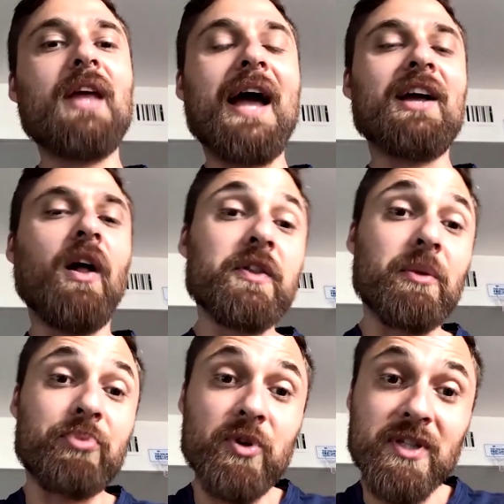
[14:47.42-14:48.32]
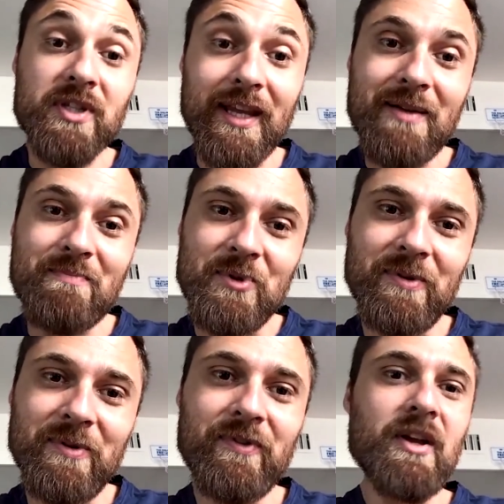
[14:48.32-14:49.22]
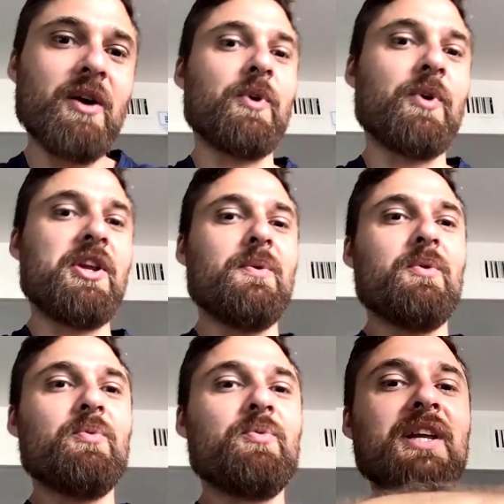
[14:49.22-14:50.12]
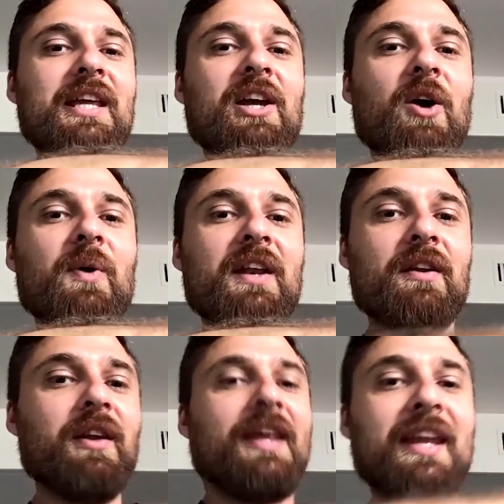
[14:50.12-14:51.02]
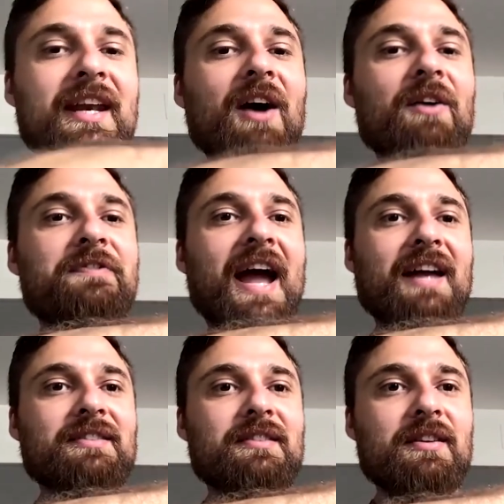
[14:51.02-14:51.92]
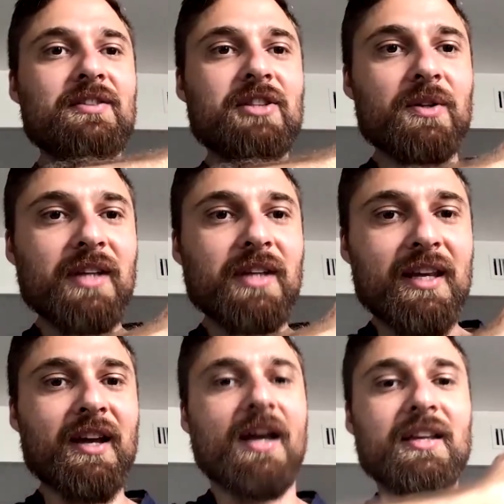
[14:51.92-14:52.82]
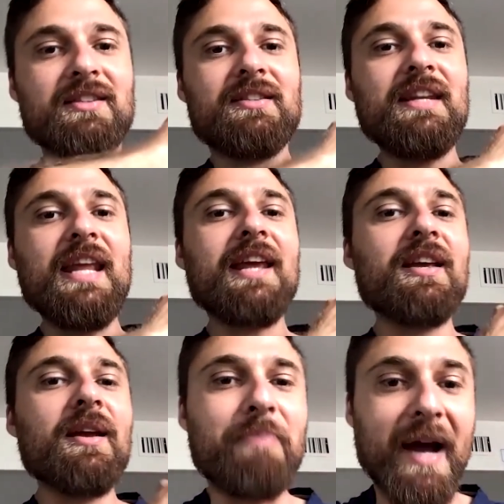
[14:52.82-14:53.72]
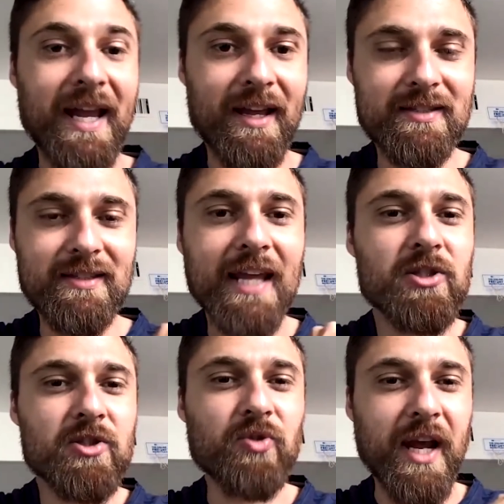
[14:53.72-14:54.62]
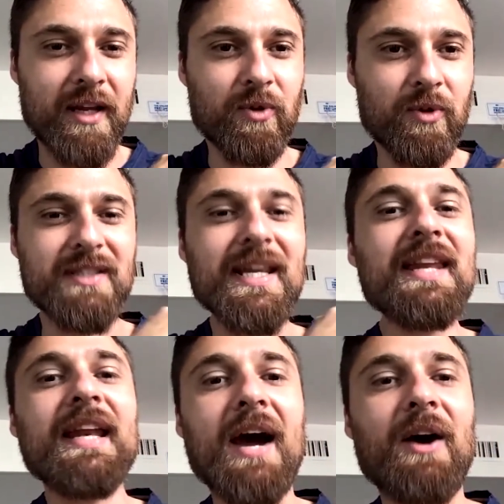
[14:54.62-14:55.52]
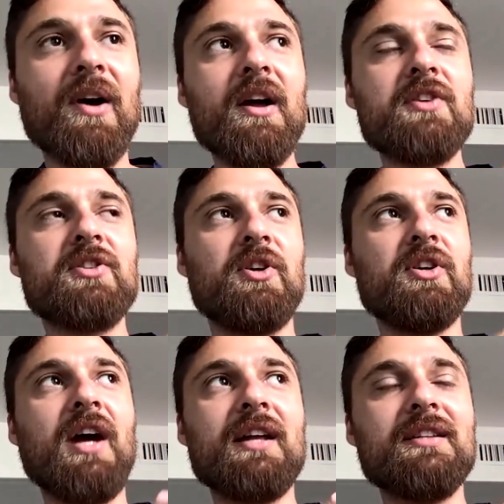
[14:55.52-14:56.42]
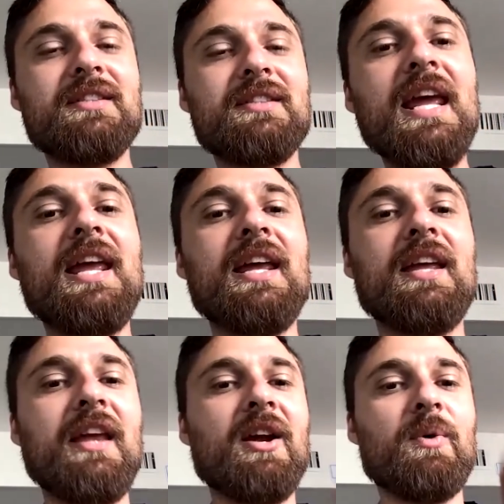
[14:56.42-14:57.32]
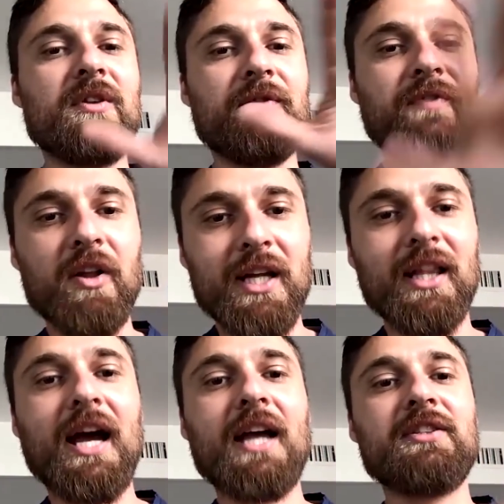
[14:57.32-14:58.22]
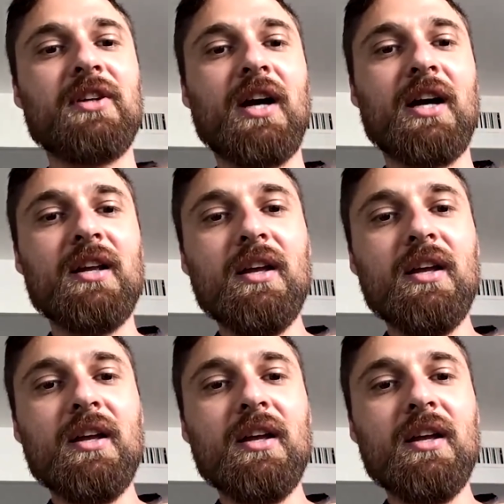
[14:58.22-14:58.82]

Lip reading: I call it the Bruce Lee move, where you really go in and out fast. So it's like a snake bite, a snake strike, where it's in and out. So you're not staying in there with the falling glass. You're not